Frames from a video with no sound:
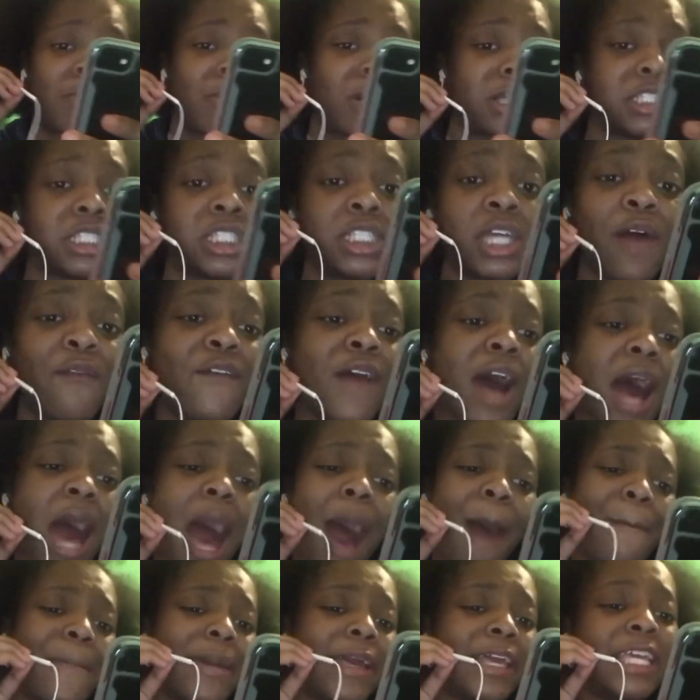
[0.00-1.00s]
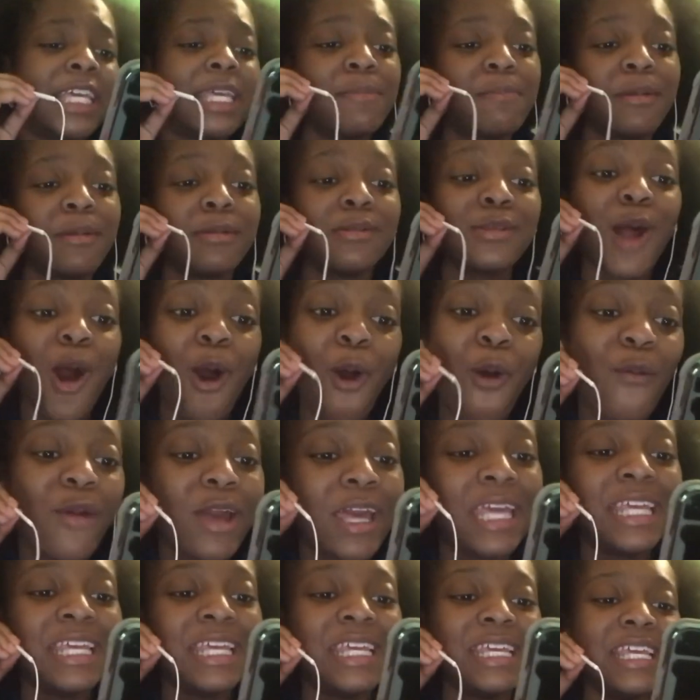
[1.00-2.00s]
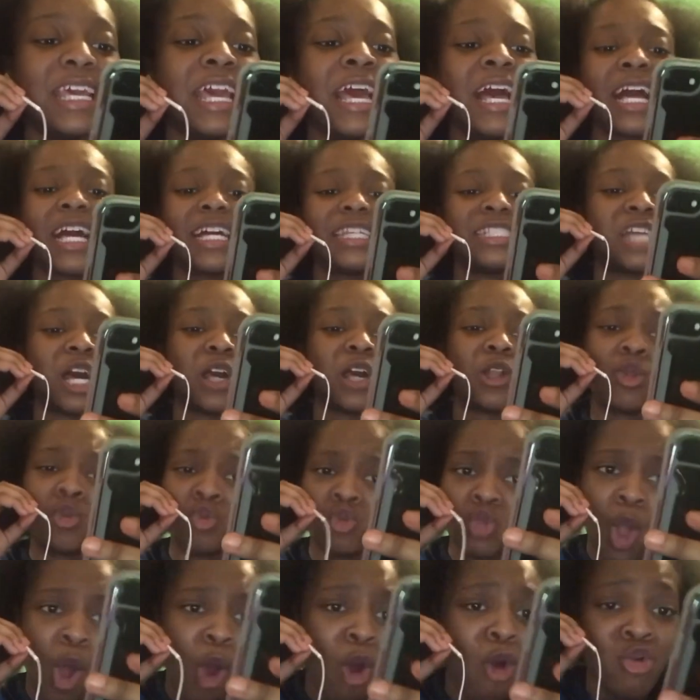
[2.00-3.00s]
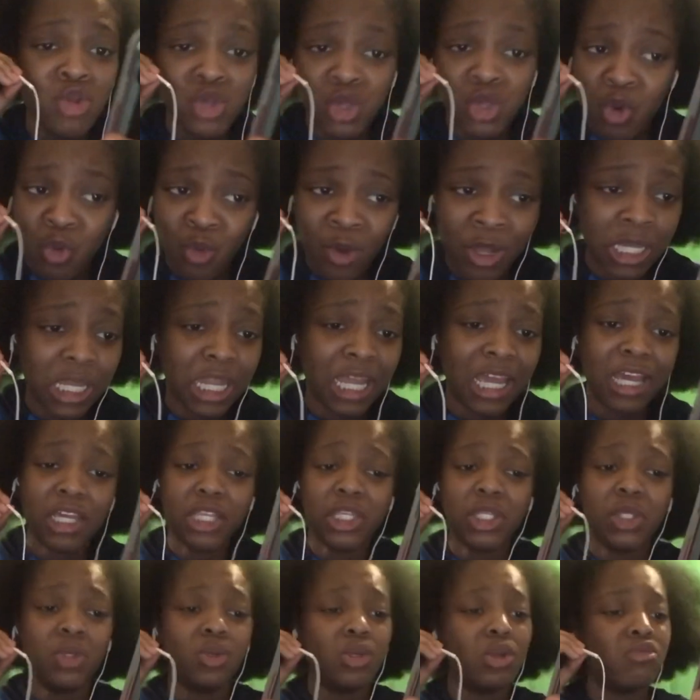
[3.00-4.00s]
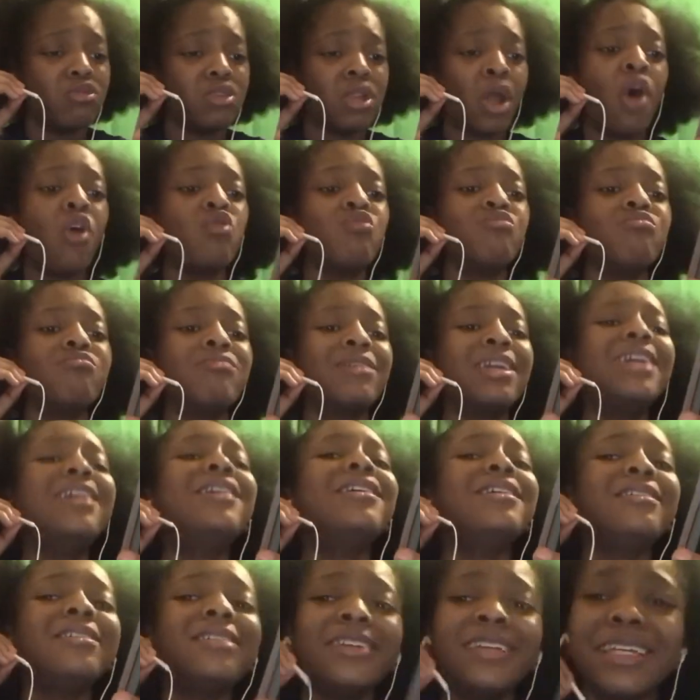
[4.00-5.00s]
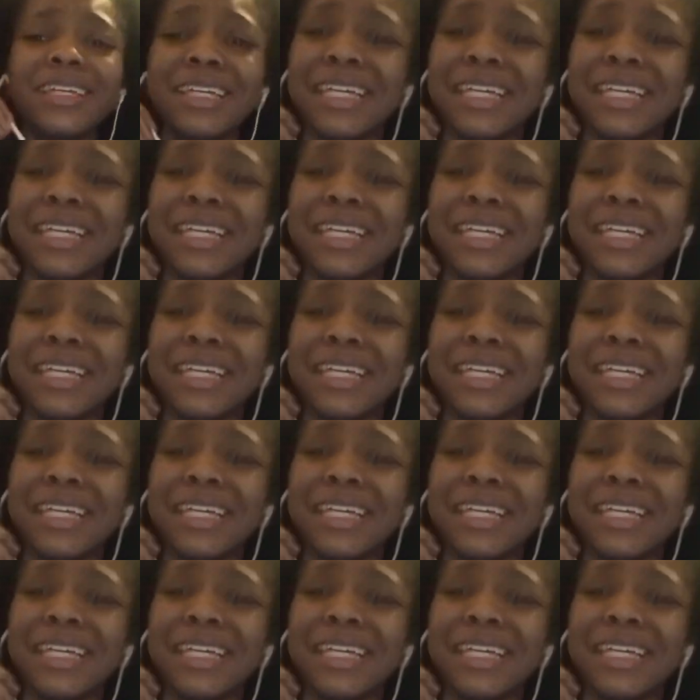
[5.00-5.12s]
myself, I've been keeping low key. Cause I don't know you and nigga, you don't know me.